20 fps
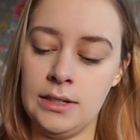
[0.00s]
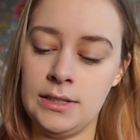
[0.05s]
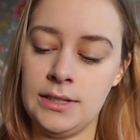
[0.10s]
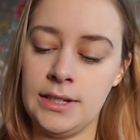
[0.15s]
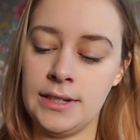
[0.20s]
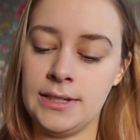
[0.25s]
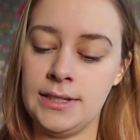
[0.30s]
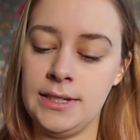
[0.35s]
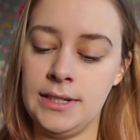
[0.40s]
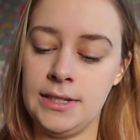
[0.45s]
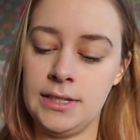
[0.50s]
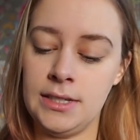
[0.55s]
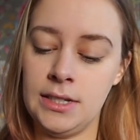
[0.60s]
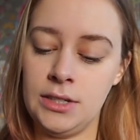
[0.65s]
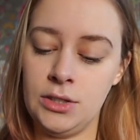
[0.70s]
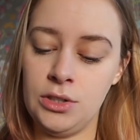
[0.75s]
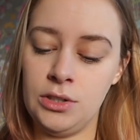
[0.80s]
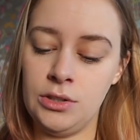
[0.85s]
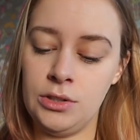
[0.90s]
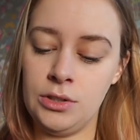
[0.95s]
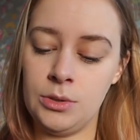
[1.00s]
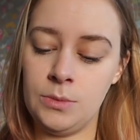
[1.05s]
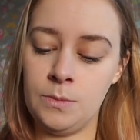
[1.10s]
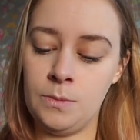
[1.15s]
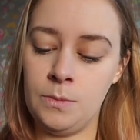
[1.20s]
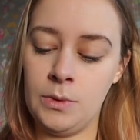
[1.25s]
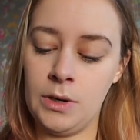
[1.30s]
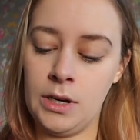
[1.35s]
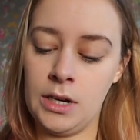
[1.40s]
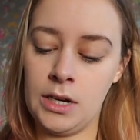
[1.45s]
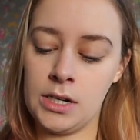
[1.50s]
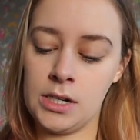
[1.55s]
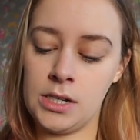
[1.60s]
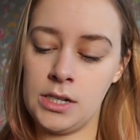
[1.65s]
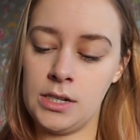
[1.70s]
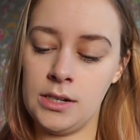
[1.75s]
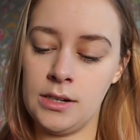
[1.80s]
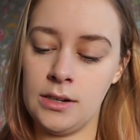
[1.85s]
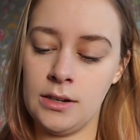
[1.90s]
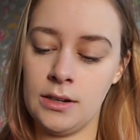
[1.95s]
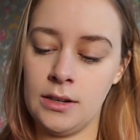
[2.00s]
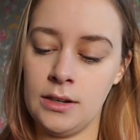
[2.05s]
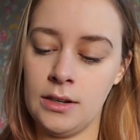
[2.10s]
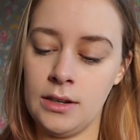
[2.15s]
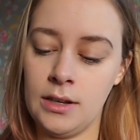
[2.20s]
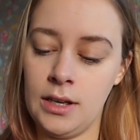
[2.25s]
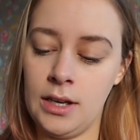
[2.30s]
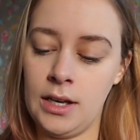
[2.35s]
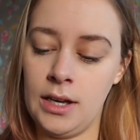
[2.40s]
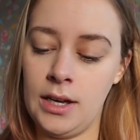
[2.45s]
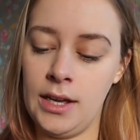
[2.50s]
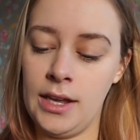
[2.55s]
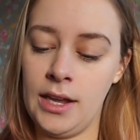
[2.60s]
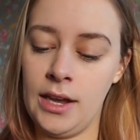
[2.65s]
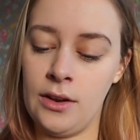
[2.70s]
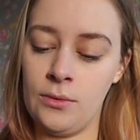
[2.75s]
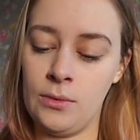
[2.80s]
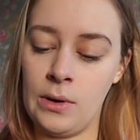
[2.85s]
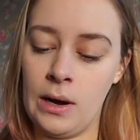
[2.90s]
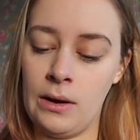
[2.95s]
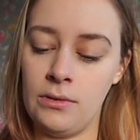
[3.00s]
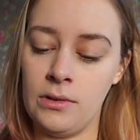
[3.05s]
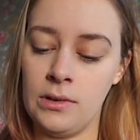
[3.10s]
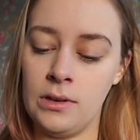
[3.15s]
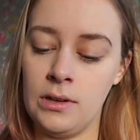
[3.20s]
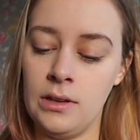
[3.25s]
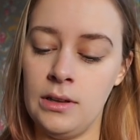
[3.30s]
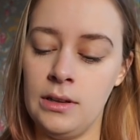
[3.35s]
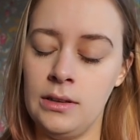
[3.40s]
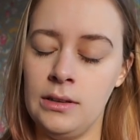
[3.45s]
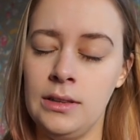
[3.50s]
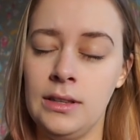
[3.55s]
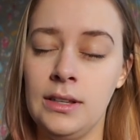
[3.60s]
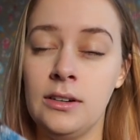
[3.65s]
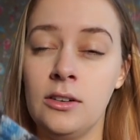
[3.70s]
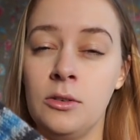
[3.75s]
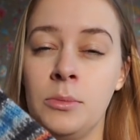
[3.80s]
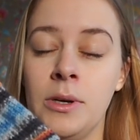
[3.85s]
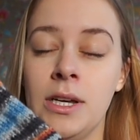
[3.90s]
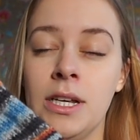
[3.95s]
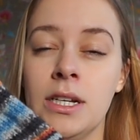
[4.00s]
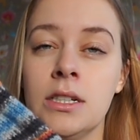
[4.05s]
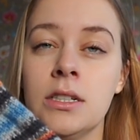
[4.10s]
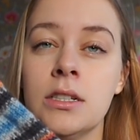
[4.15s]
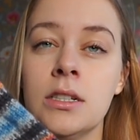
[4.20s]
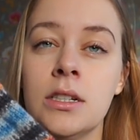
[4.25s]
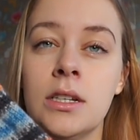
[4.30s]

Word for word: 60 stitches, but I unraveled a little bit.